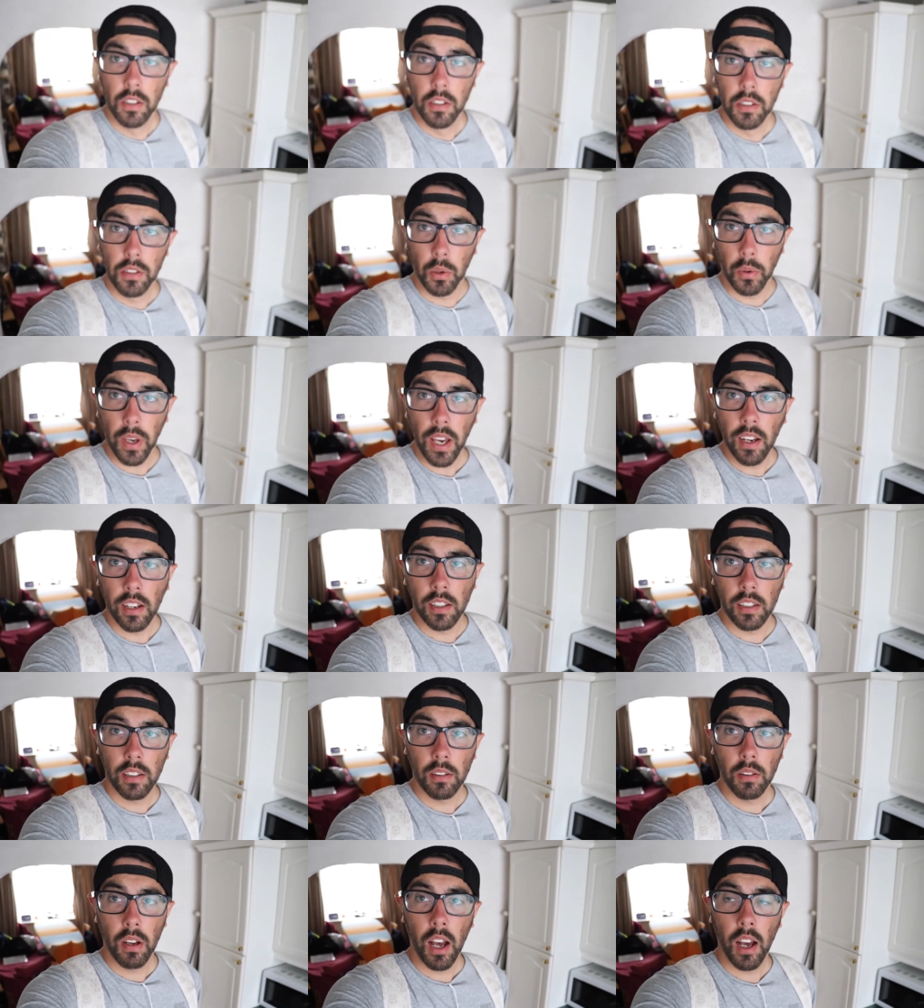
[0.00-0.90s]
So yeah,
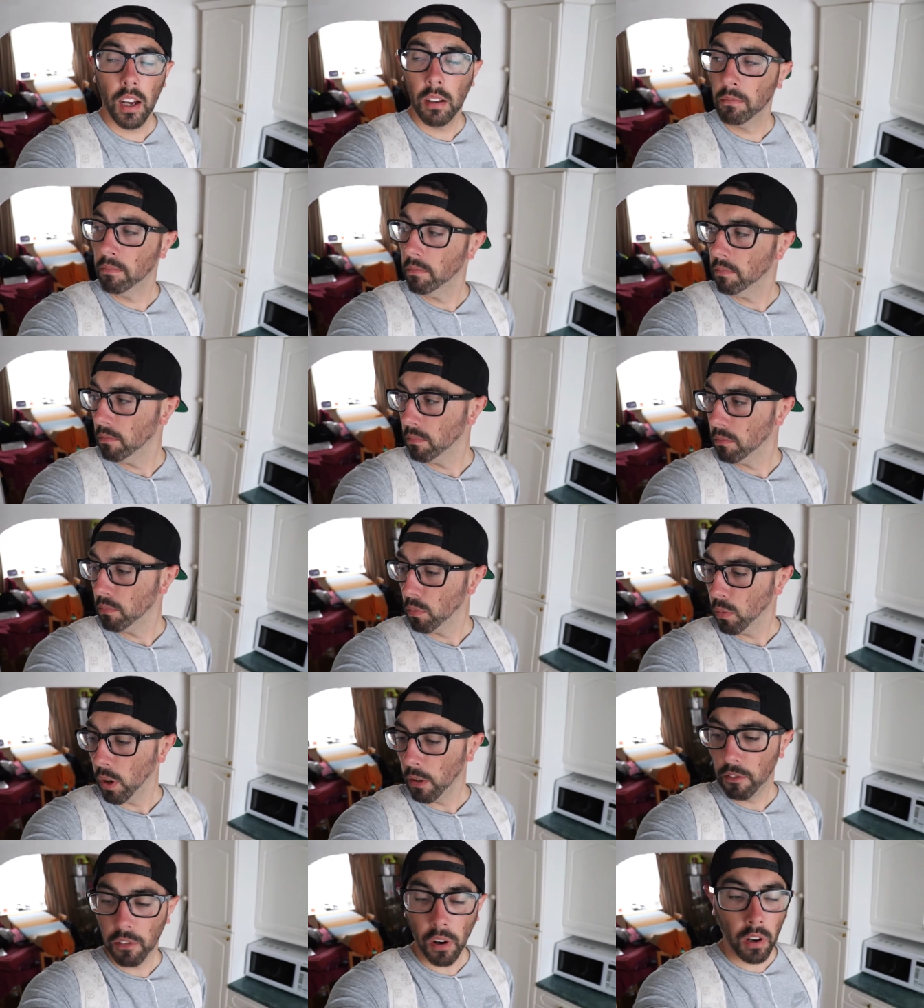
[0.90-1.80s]

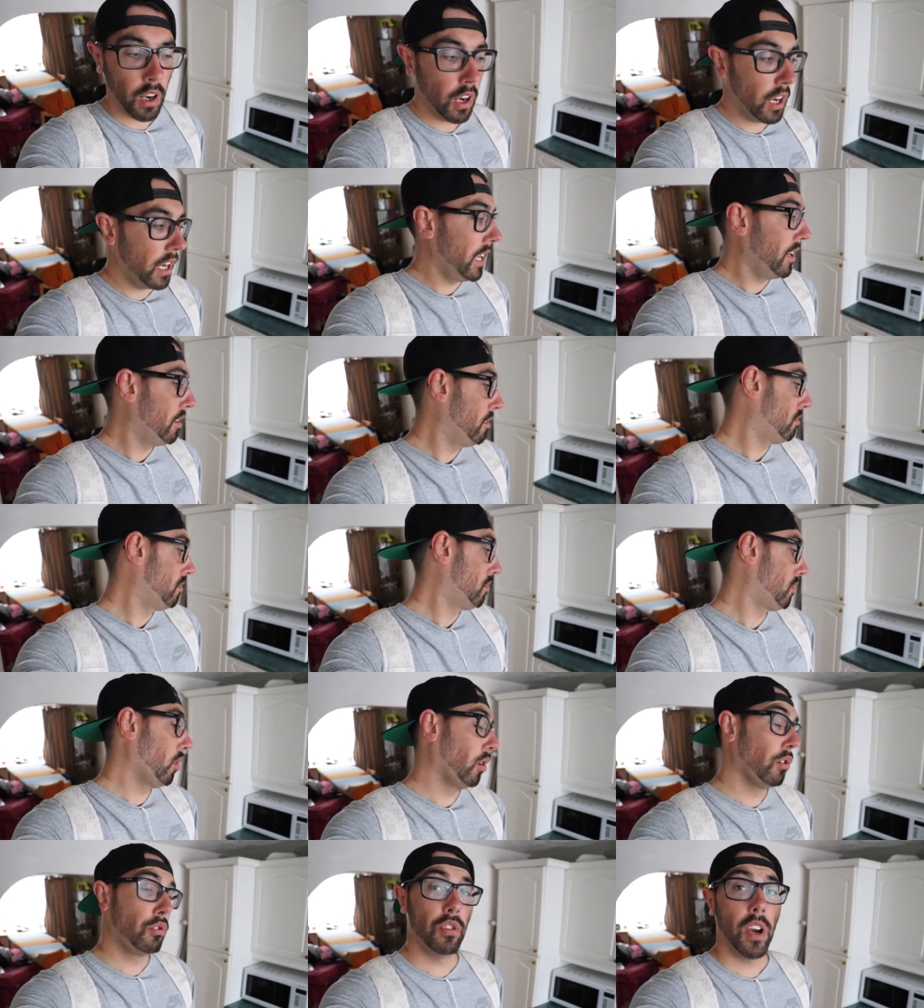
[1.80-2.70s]
finally
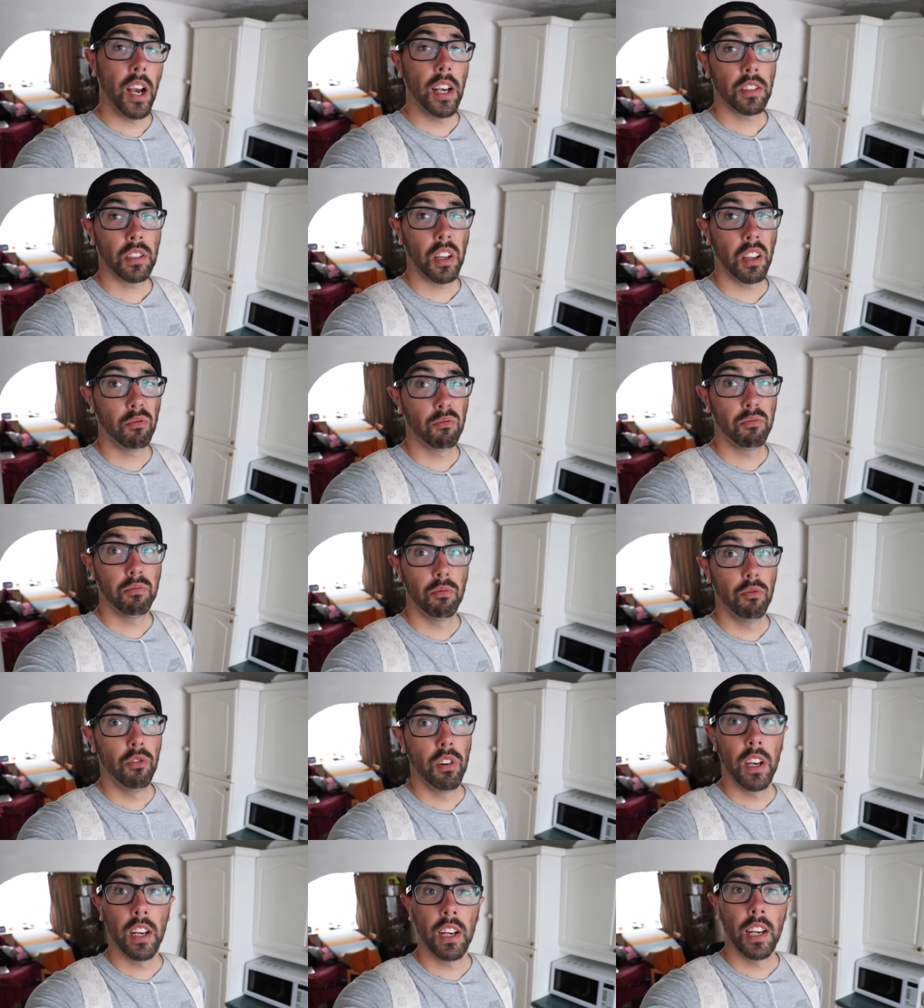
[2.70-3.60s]
got dressed. I
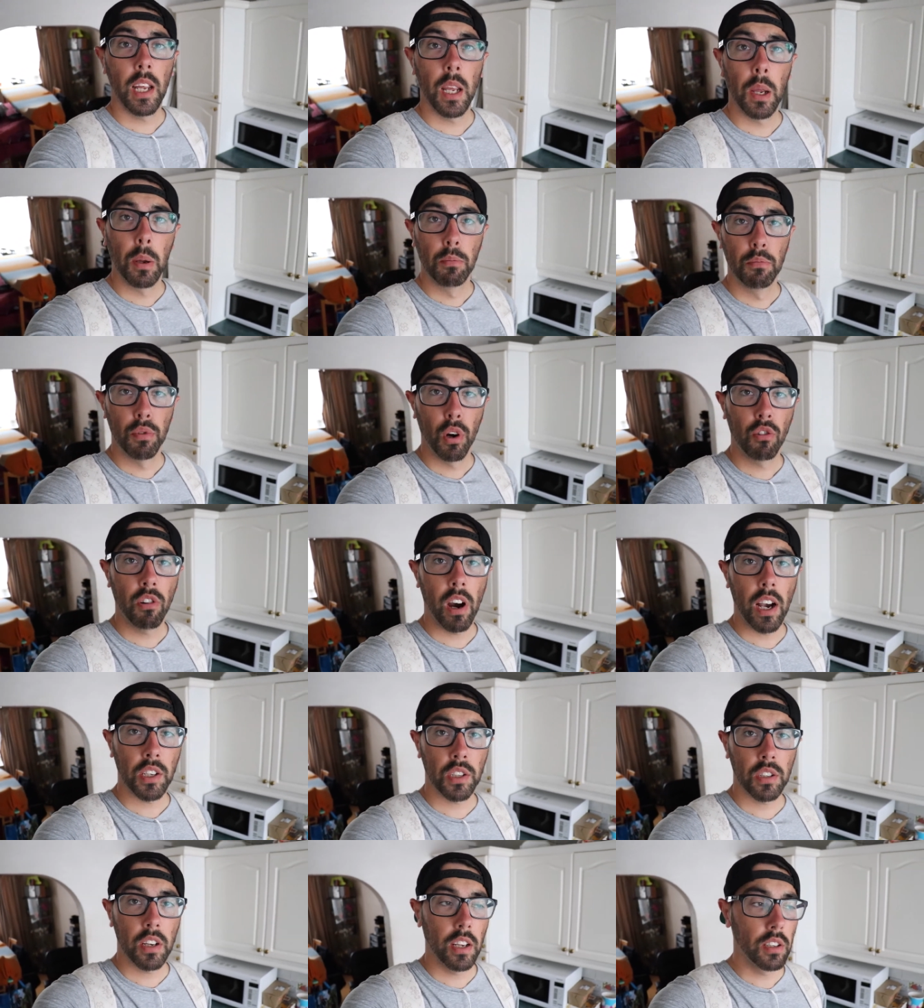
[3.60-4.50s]
really
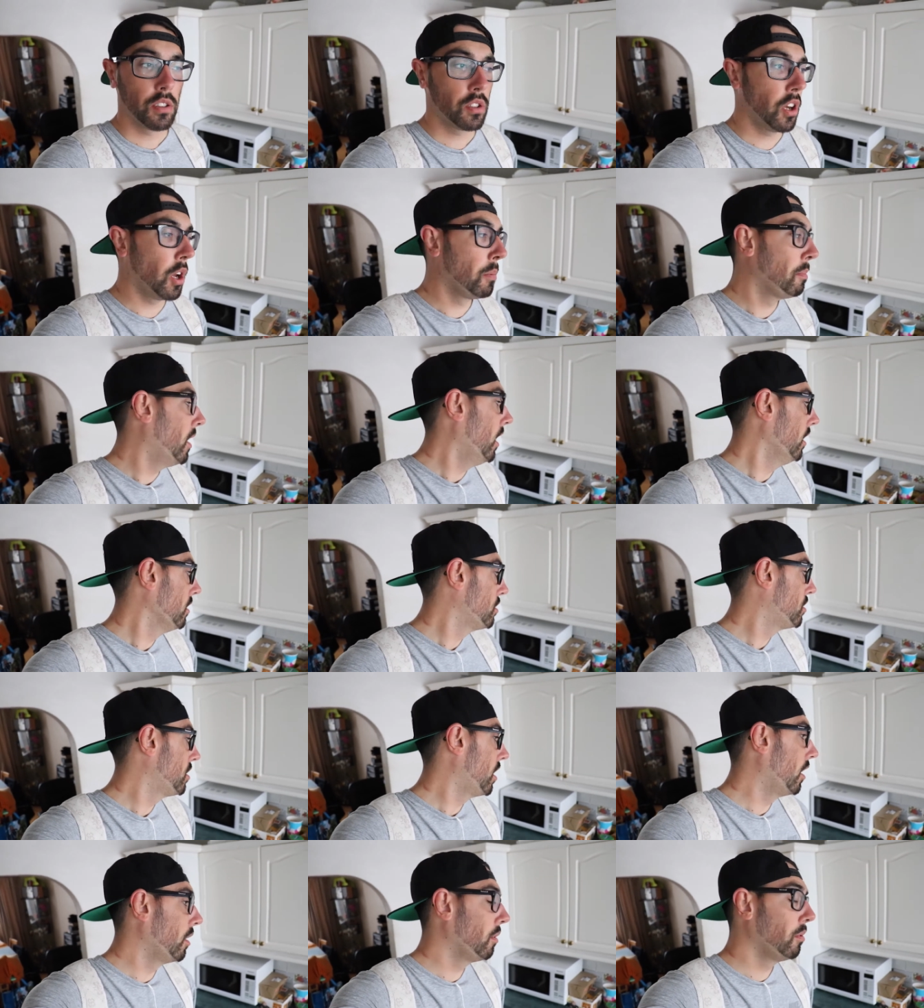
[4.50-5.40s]
procrastinate so much,
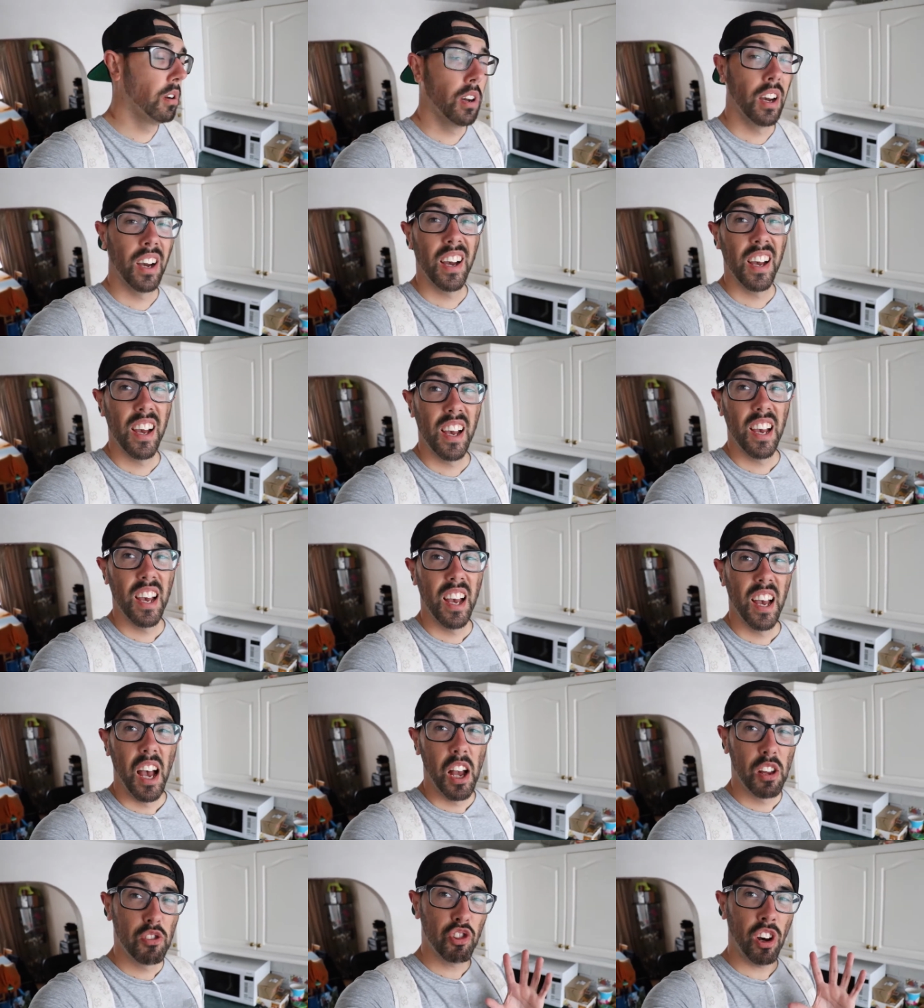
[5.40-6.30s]
so
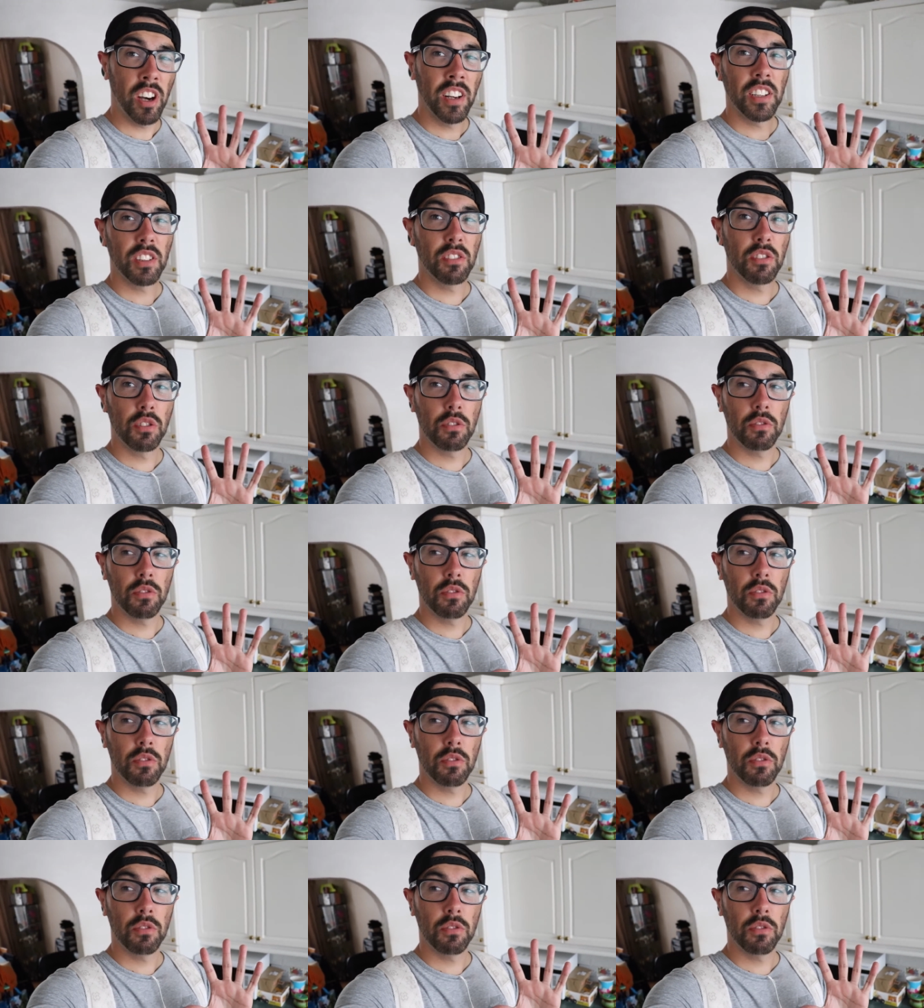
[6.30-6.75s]
trying to